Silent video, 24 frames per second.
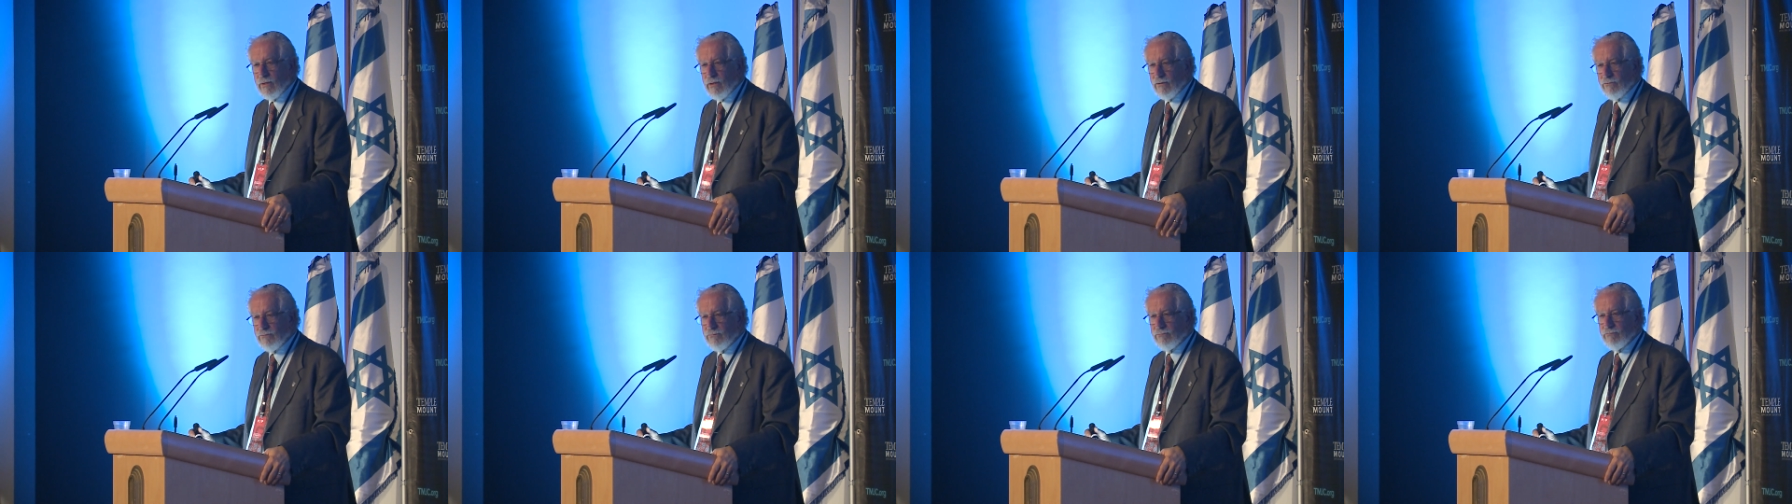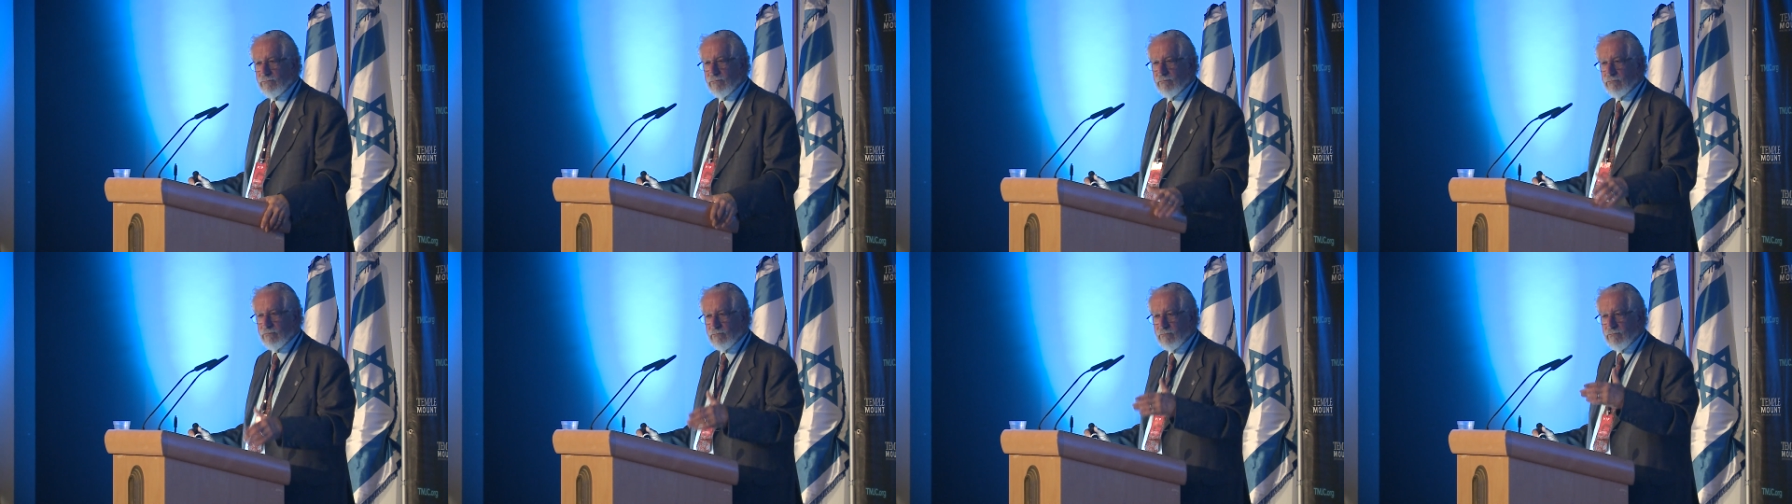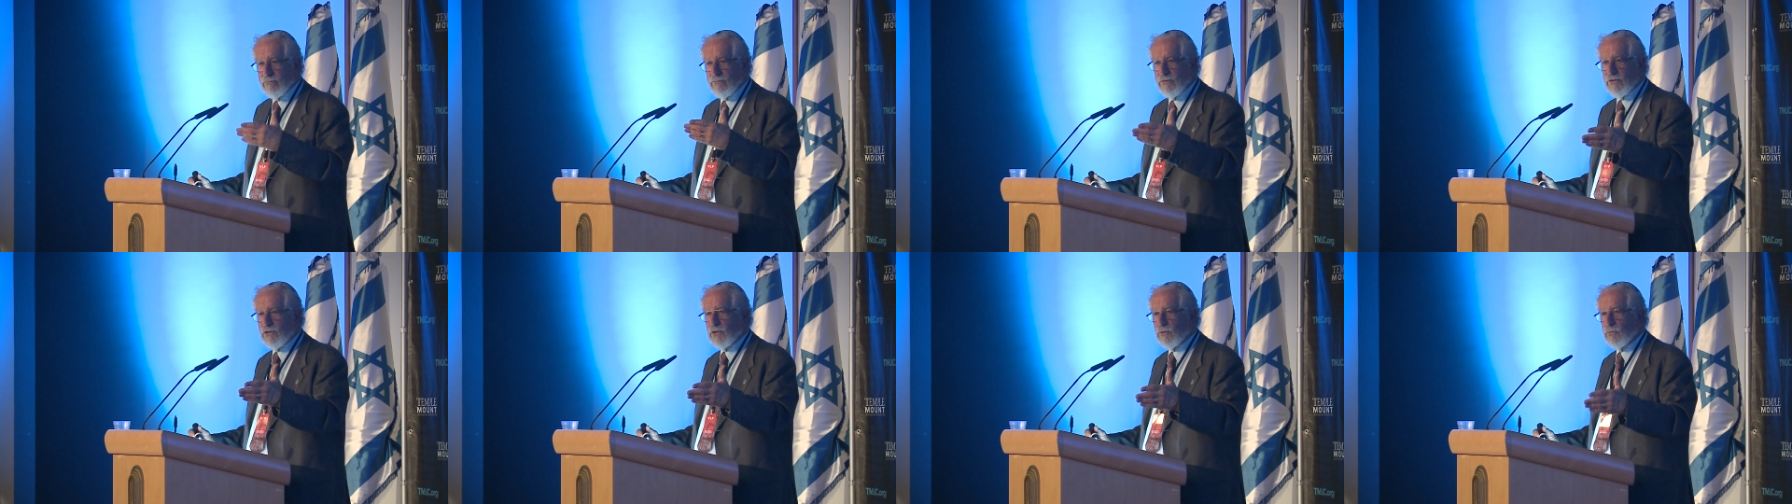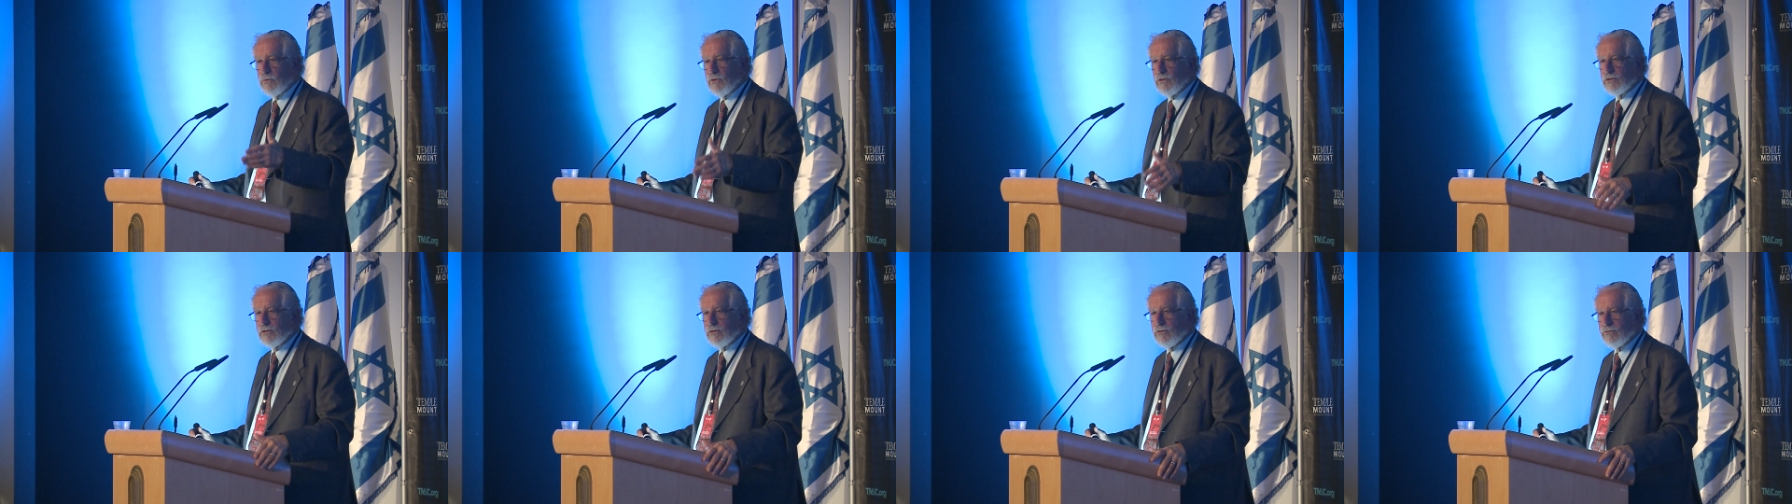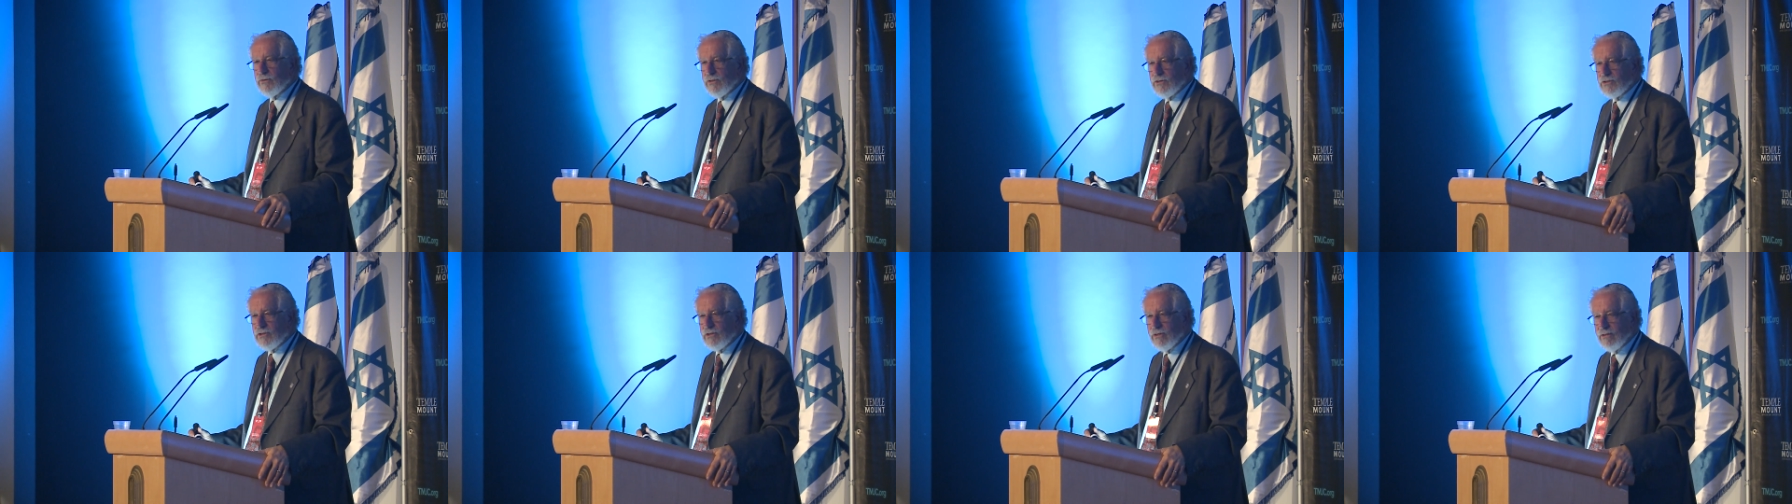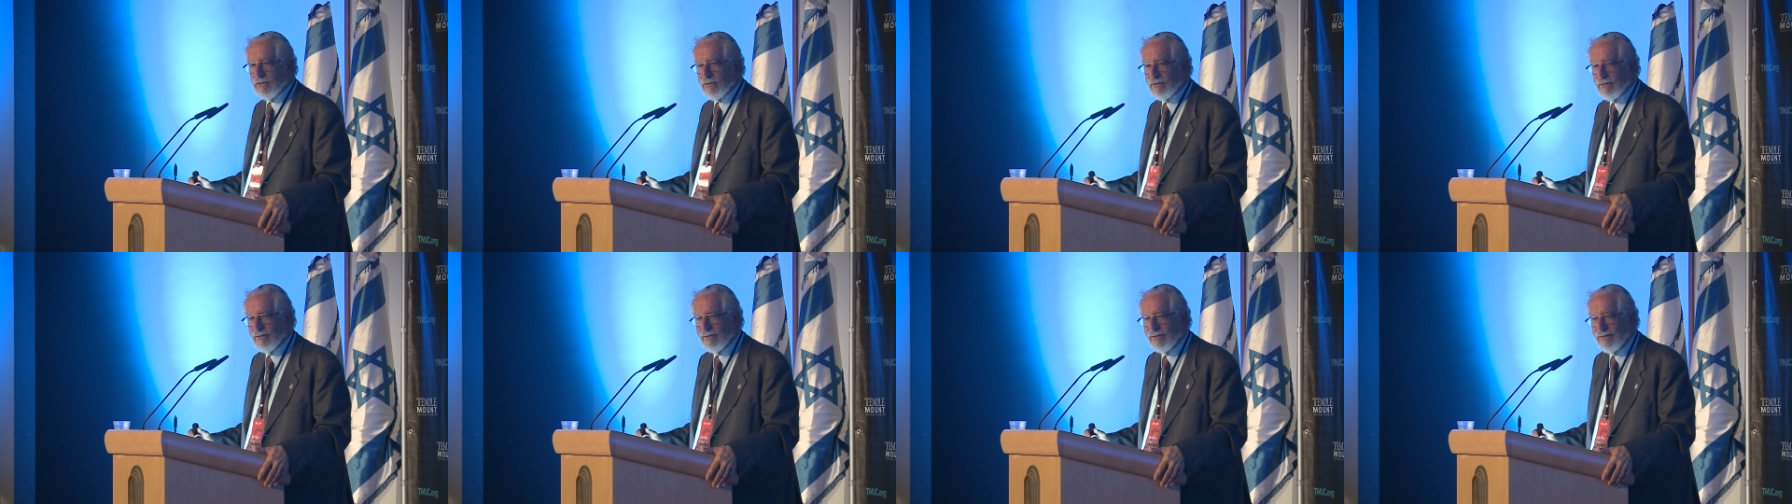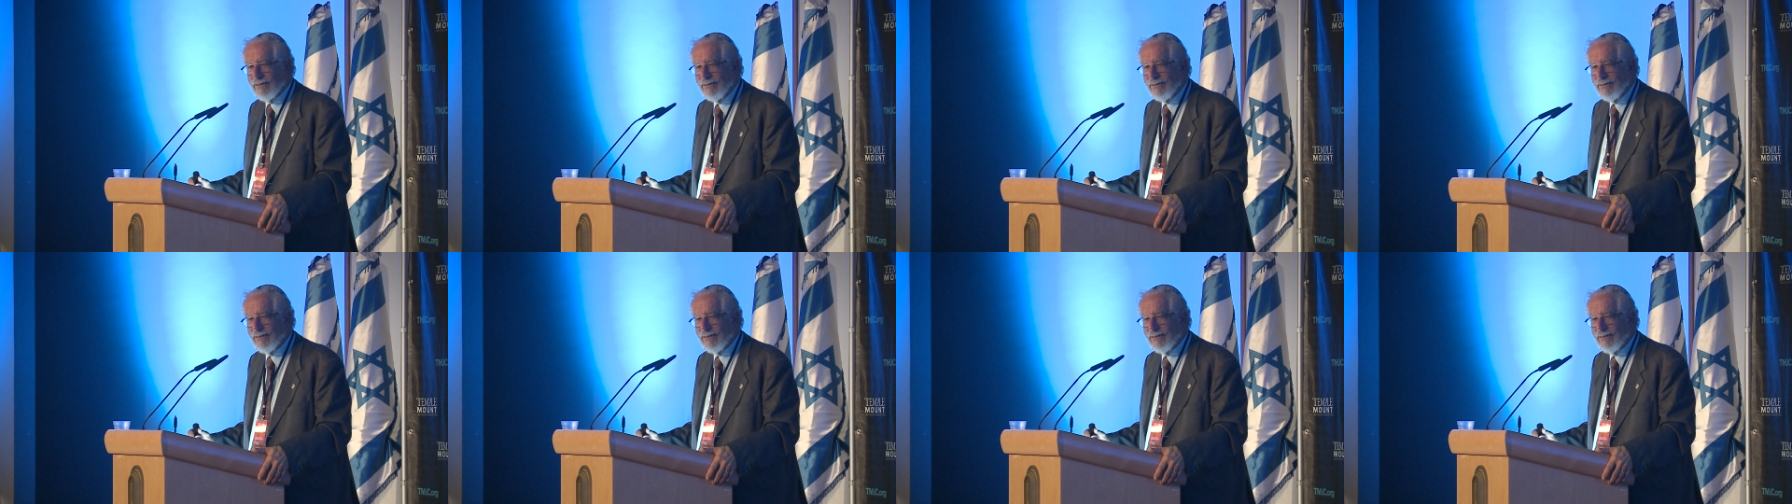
of Jewish Christian